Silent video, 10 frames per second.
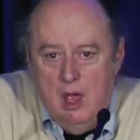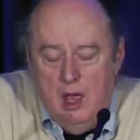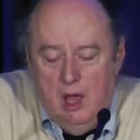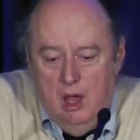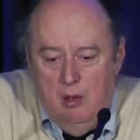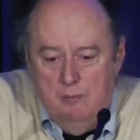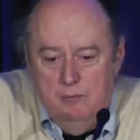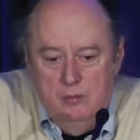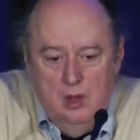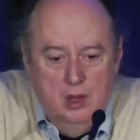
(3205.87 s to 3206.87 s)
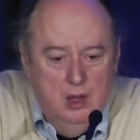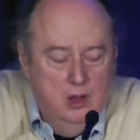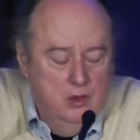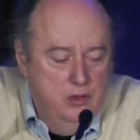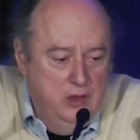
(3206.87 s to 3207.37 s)
Um,
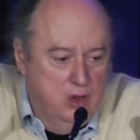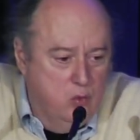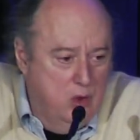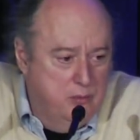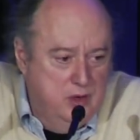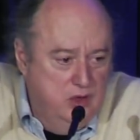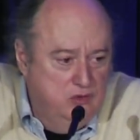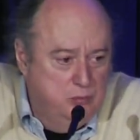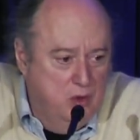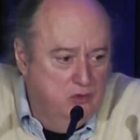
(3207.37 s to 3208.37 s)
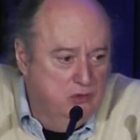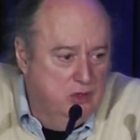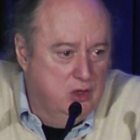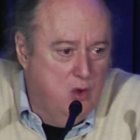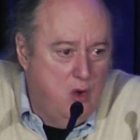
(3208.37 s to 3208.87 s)
the equipment is mostly
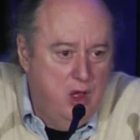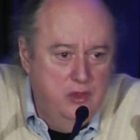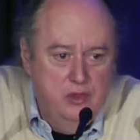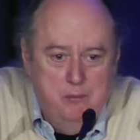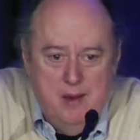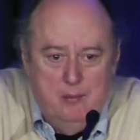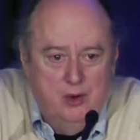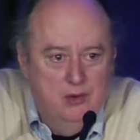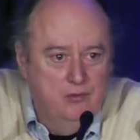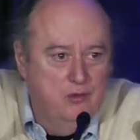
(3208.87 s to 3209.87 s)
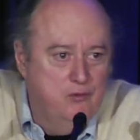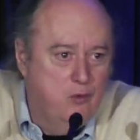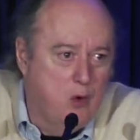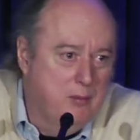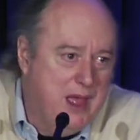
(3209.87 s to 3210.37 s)
gone. The memory of the
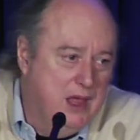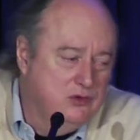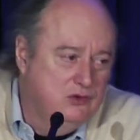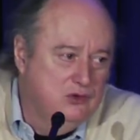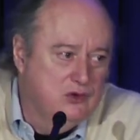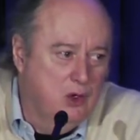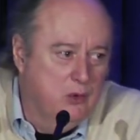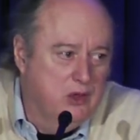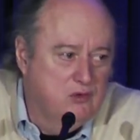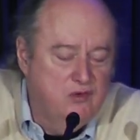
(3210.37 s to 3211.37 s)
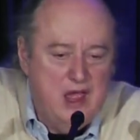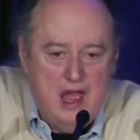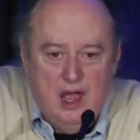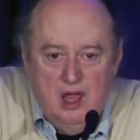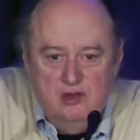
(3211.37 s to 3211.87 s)
formats is going
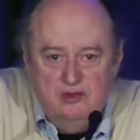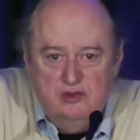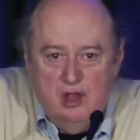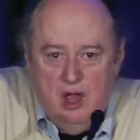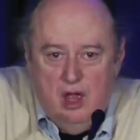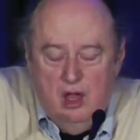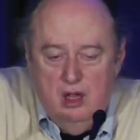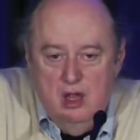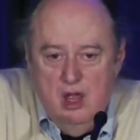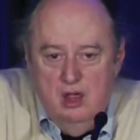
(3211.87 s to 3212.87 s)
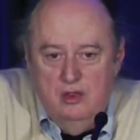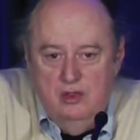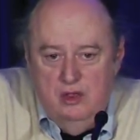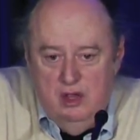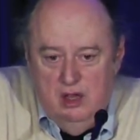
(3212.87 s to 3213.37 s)
fast. Uh,
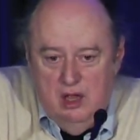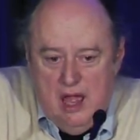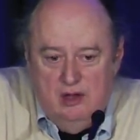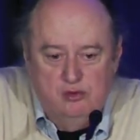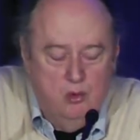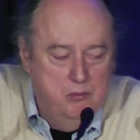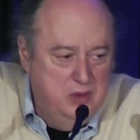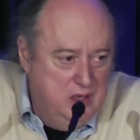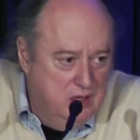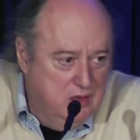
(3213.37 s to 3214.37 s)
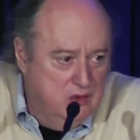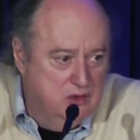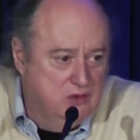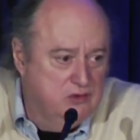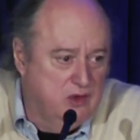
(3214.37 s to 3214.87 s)
the actual media
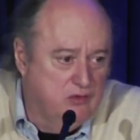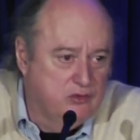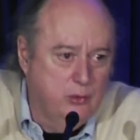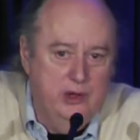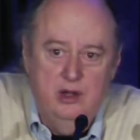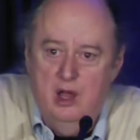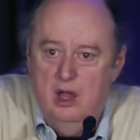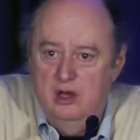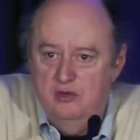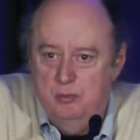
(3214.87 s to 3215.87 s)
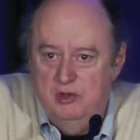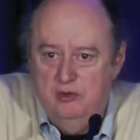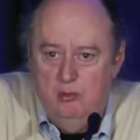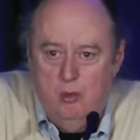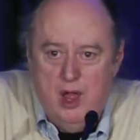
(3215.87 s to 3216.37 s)
that the stuff's written on is
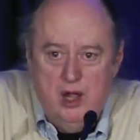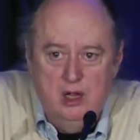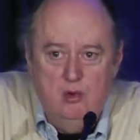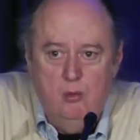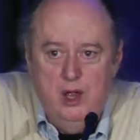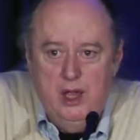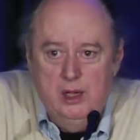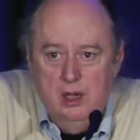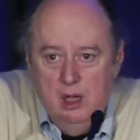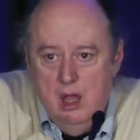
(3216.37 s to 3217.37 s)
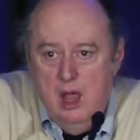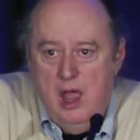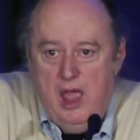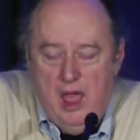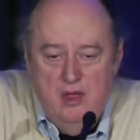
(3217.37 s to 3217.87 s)
busy rotting away
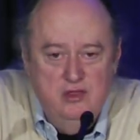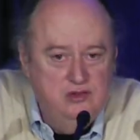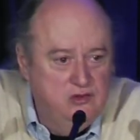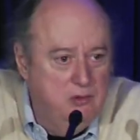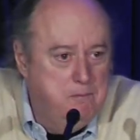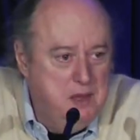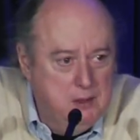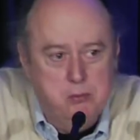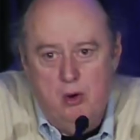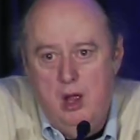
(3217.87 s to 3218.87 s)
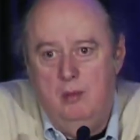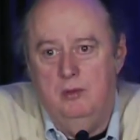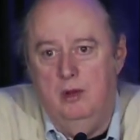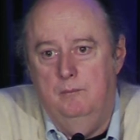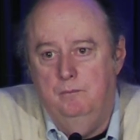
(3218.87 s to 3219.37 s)
this is a big
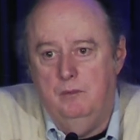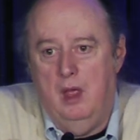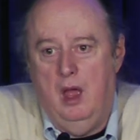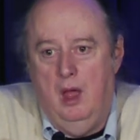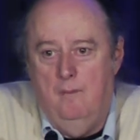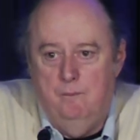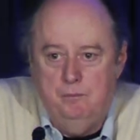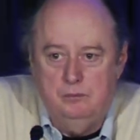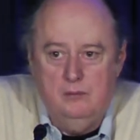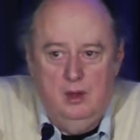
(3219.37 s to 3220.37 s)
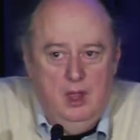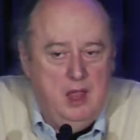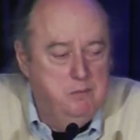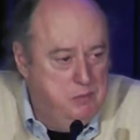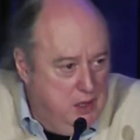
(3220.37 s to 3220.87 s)
problem, um,
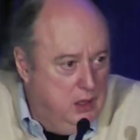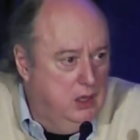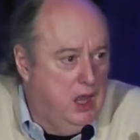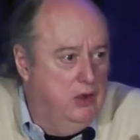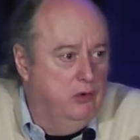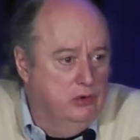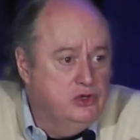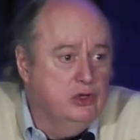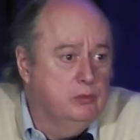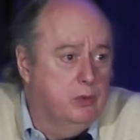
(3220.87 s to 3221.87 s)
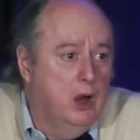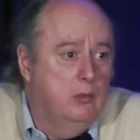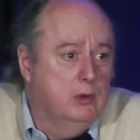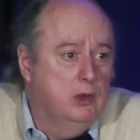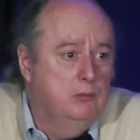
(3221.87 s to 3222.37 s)
a big and urgent
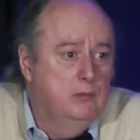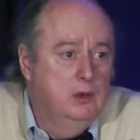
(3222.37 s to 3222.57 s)
problem.